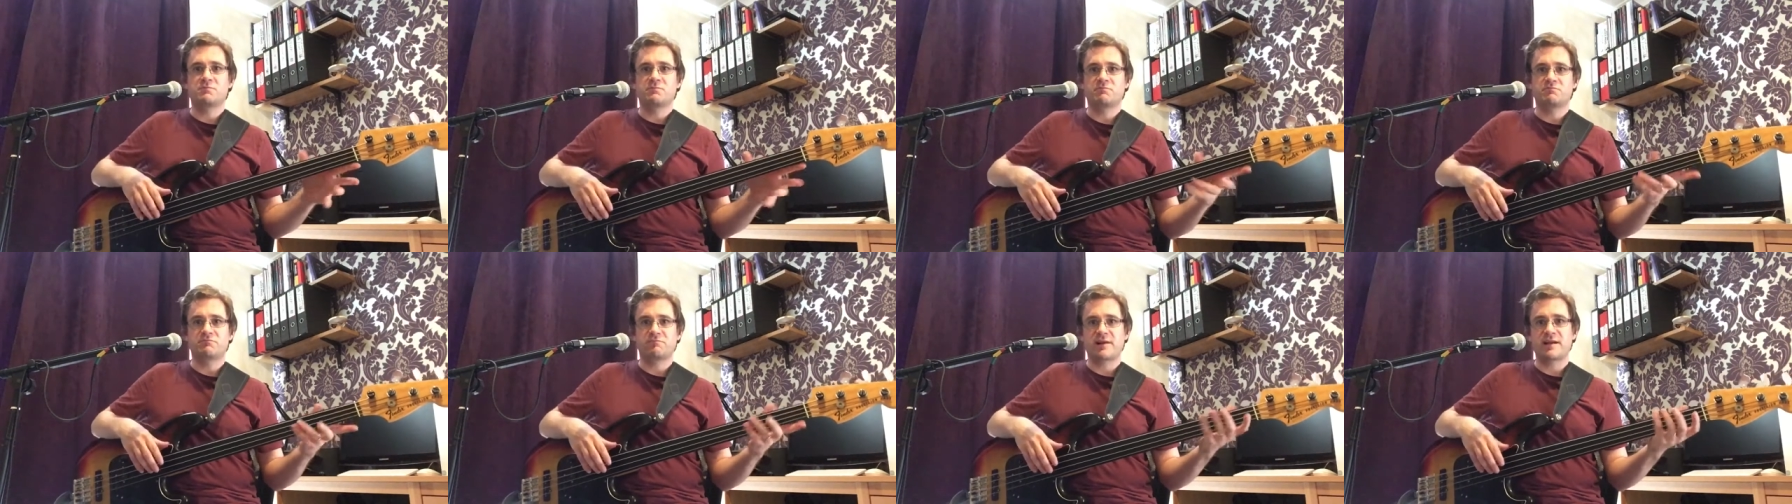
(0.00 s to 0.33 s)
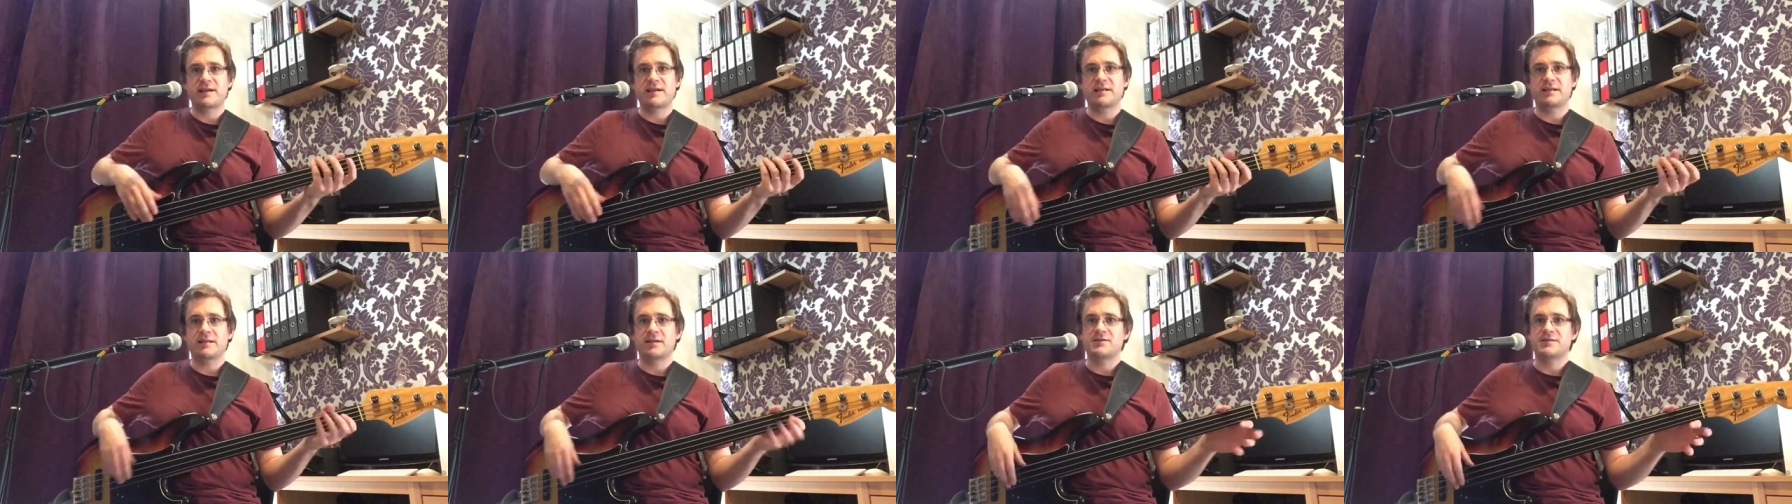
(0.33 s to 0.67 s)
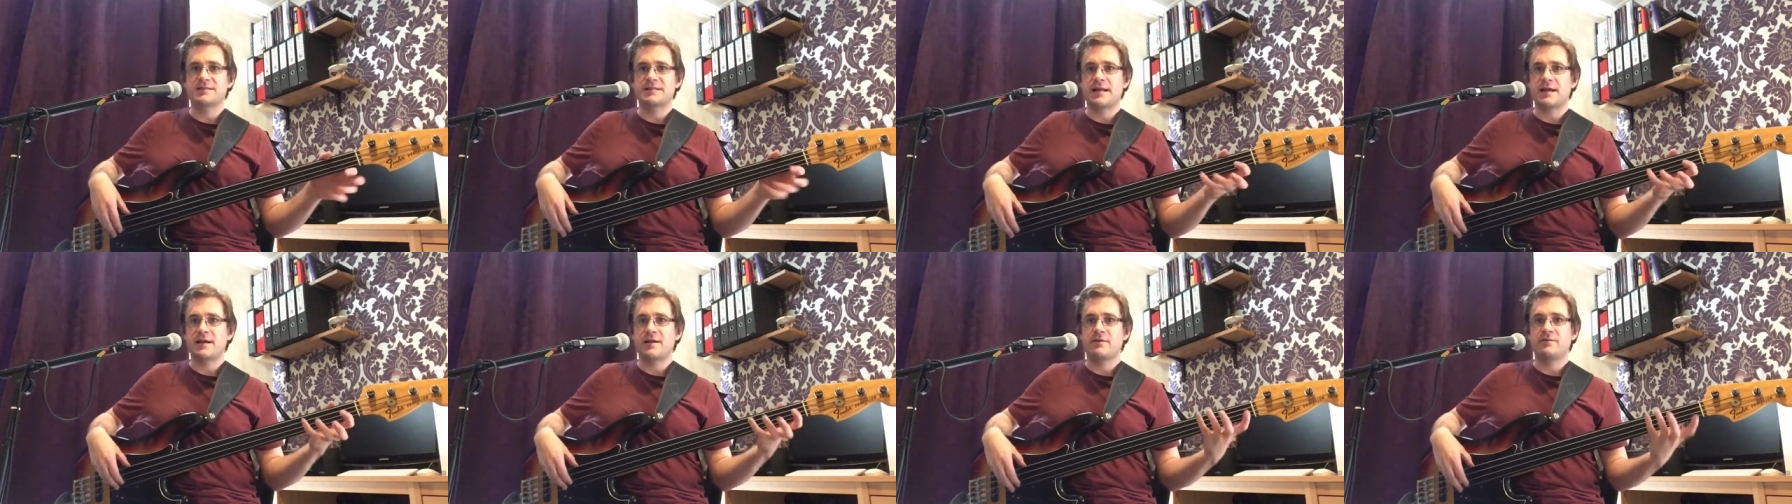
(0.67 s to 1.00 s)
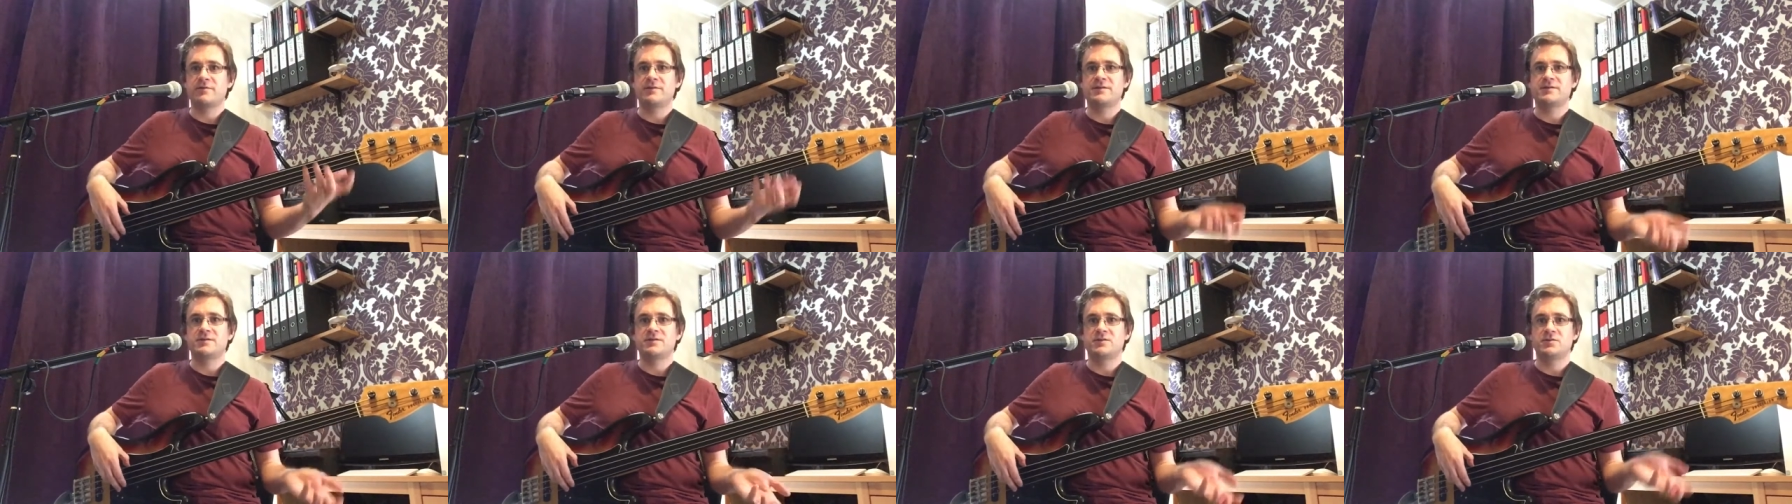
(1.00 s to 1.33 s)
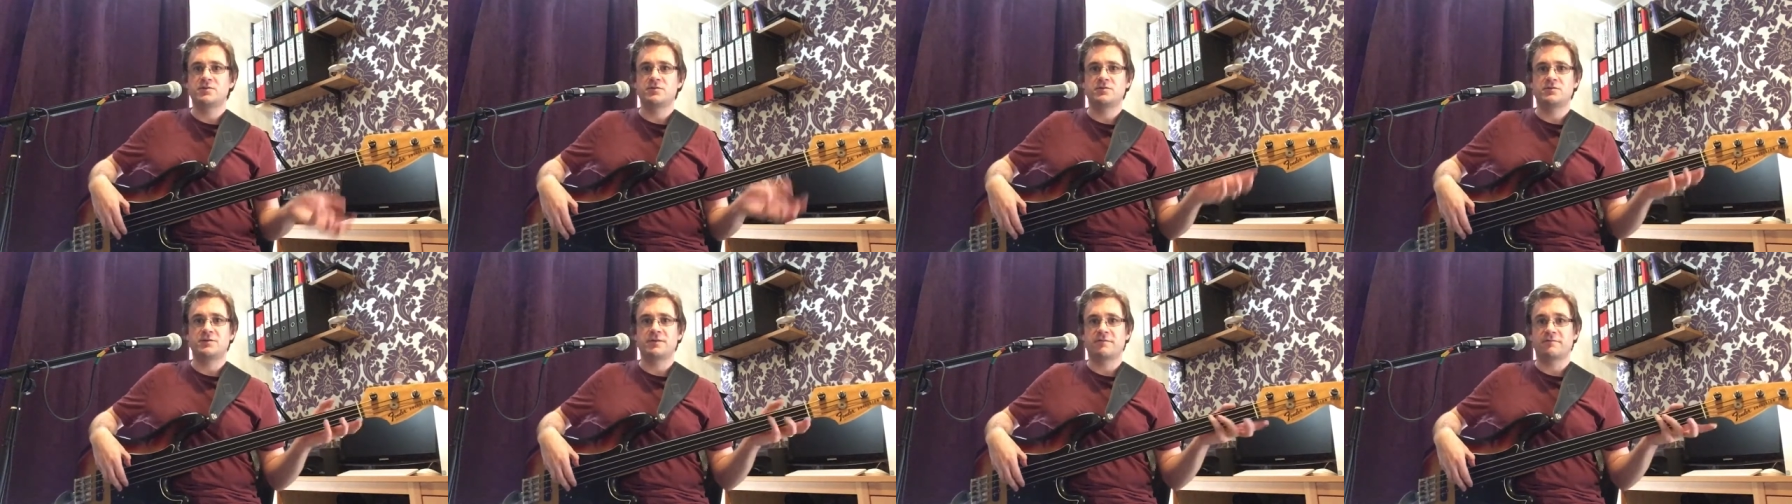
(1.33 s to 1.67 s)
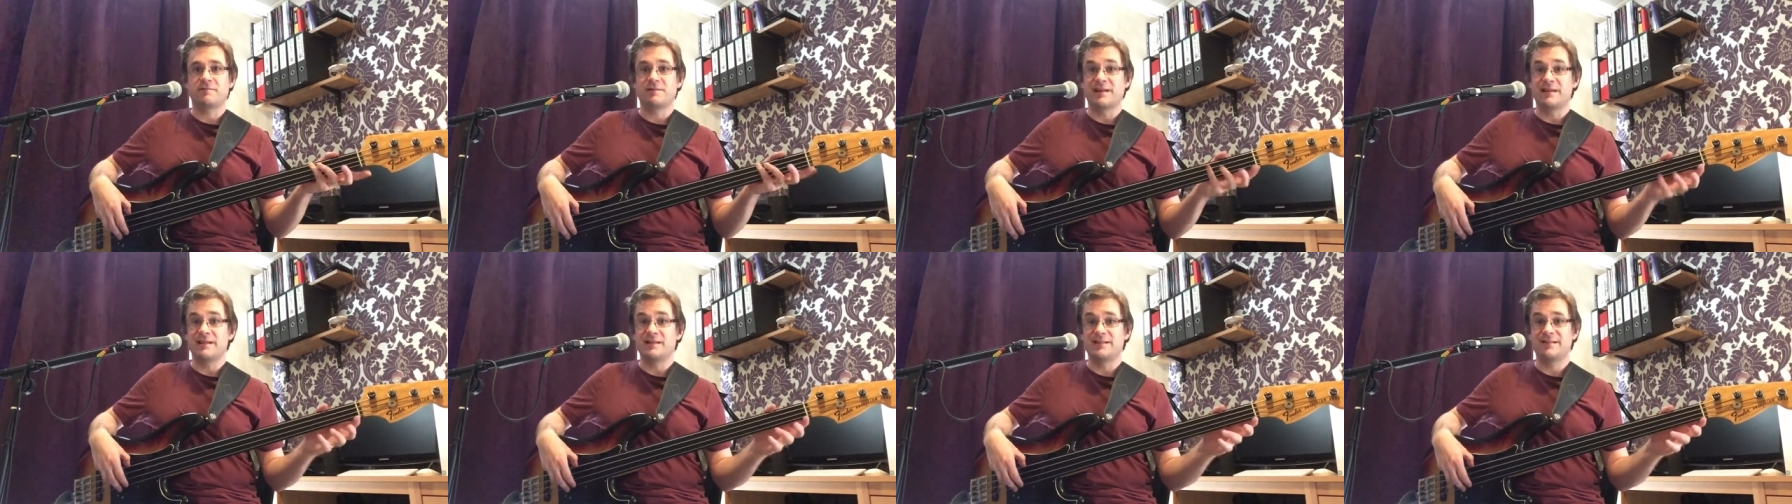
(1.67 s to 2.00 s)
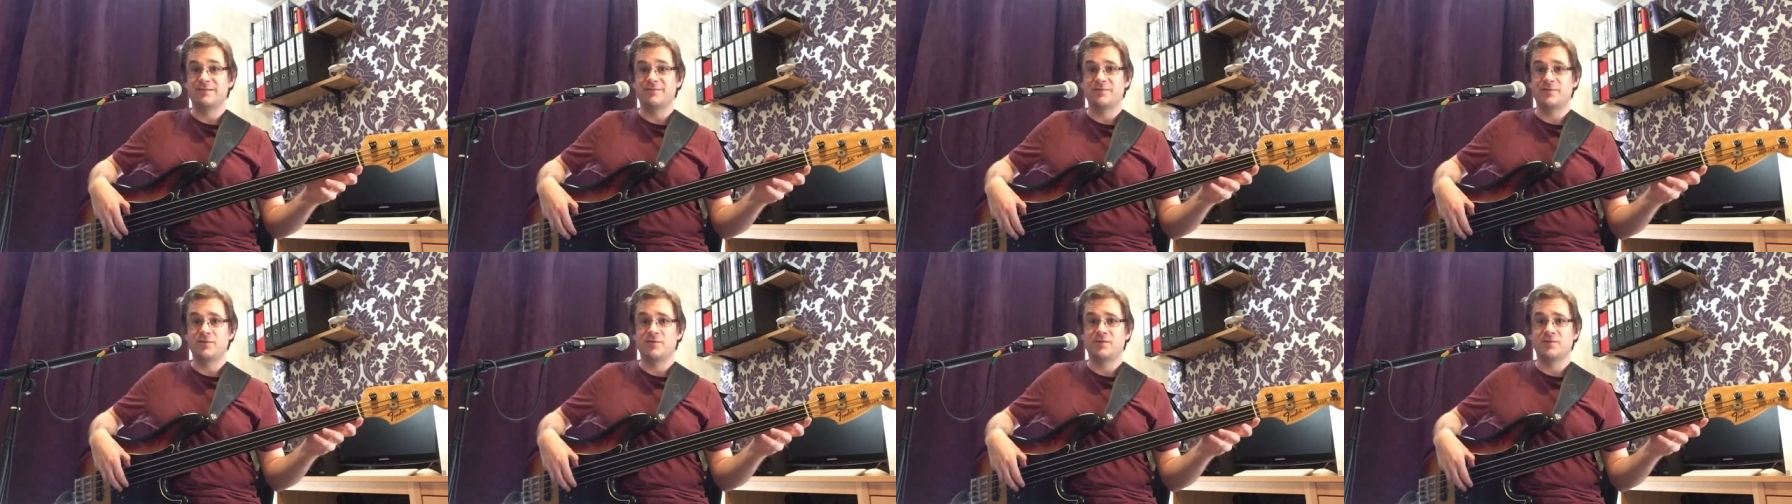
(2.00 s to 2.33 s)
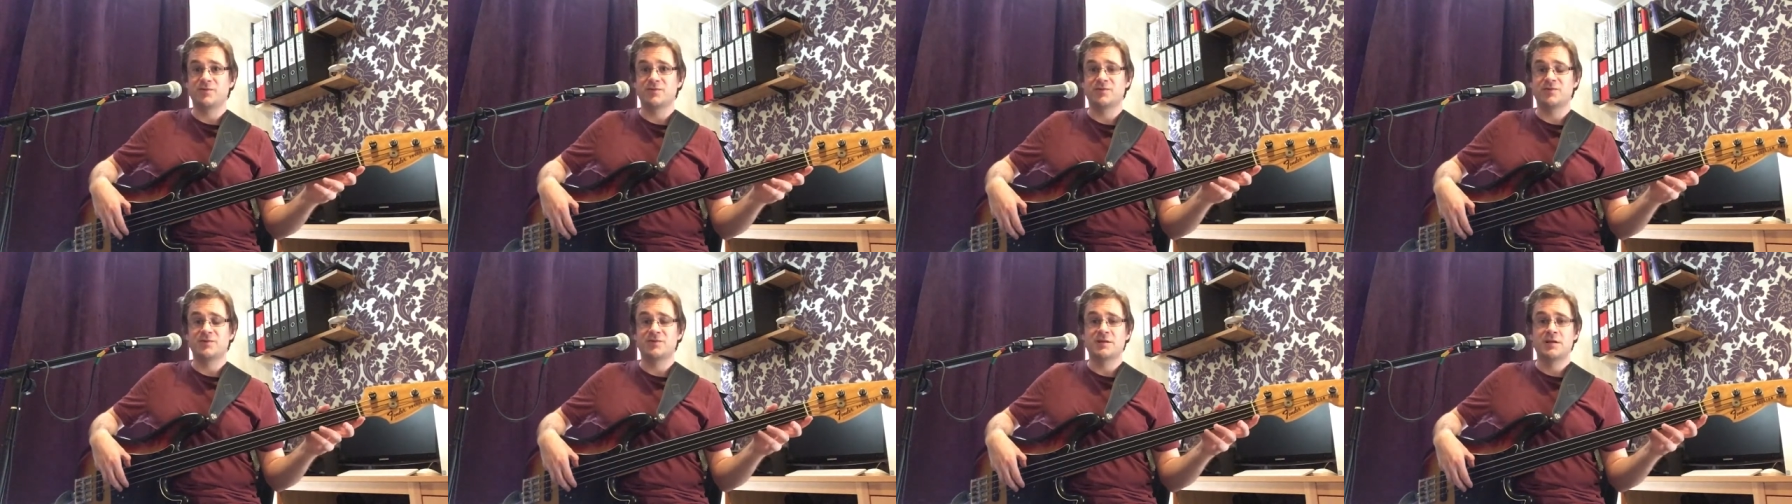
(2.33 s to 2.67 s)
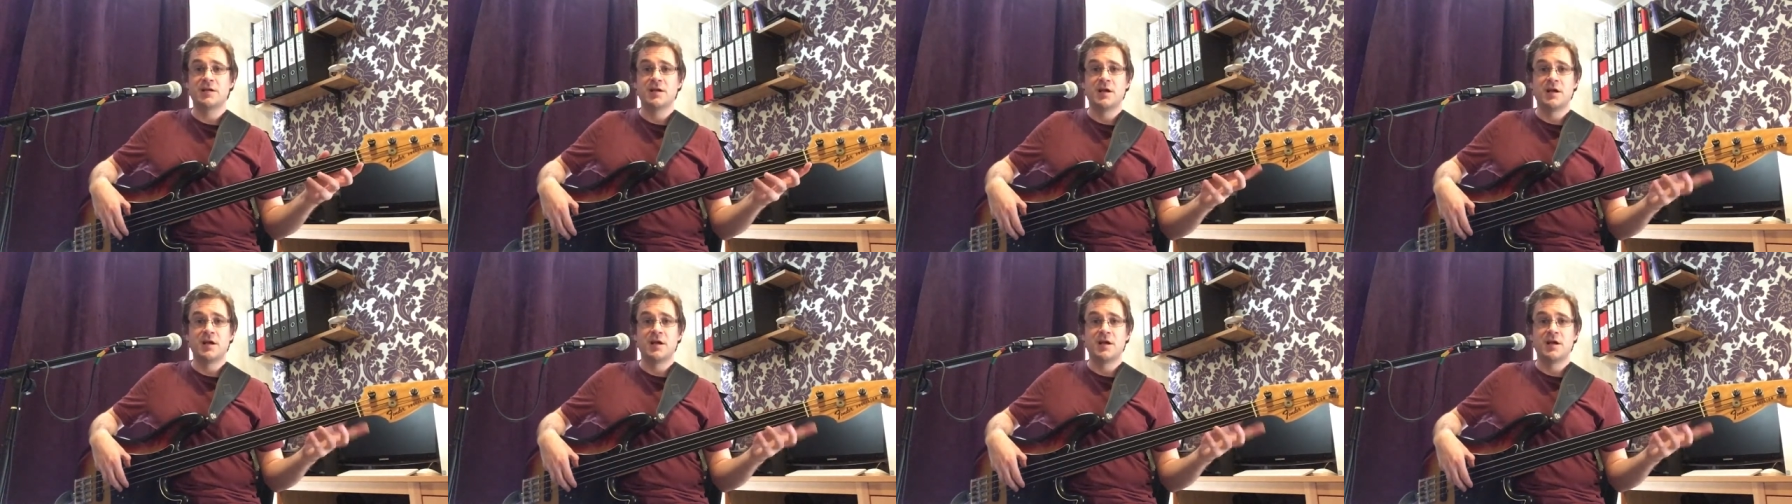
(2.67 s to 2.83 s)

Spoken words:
breaking those down into different intervals